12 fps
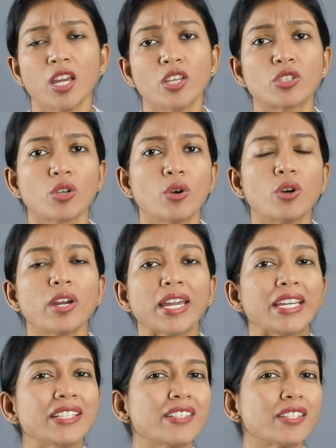So
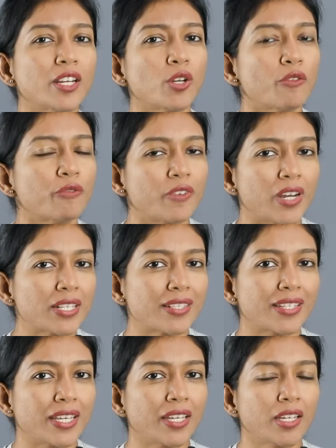instead of
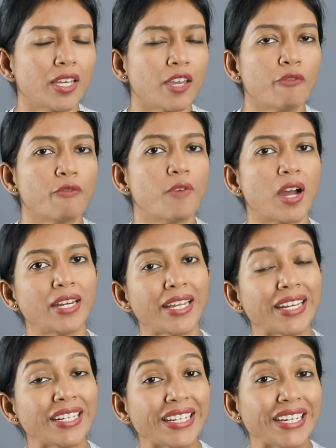resting, if one
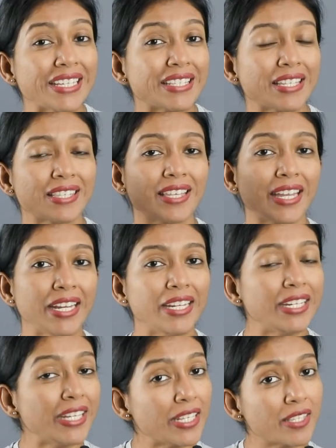increases the
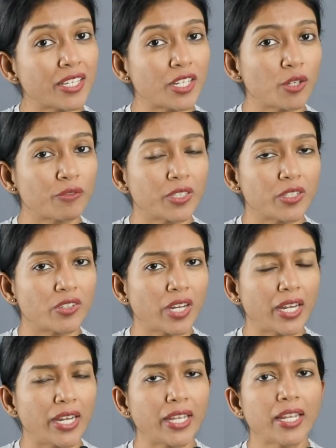intensity of the
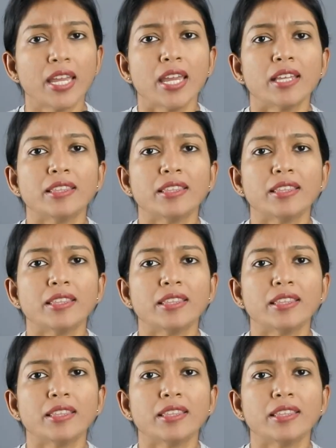training,